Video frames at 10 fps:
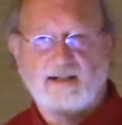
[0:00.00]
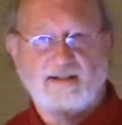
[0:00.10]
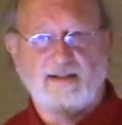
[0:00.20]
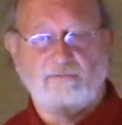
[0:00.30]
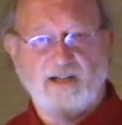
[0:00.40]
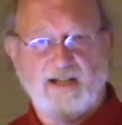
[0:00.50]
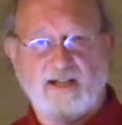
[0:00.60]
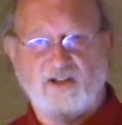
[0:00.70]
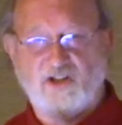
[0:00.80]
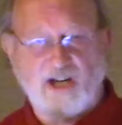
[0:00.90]
that we
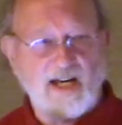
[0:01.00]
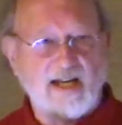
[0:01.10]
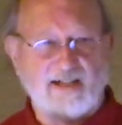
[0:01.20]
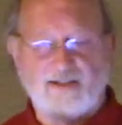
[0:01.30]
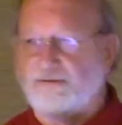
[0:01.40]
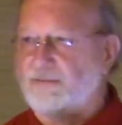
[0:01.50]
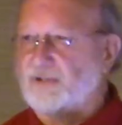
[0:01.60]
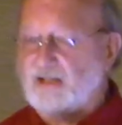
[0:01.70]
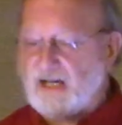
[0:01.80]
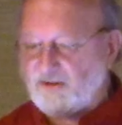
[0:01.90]
ingest from the
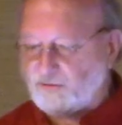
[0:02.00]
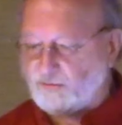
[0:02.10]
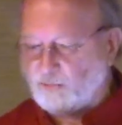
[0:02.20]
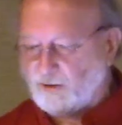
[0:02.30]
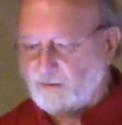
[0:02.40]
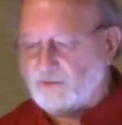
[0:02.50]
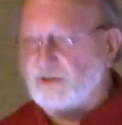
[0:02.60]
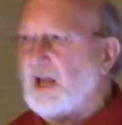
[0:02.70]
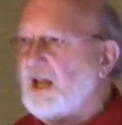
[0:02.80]
natural world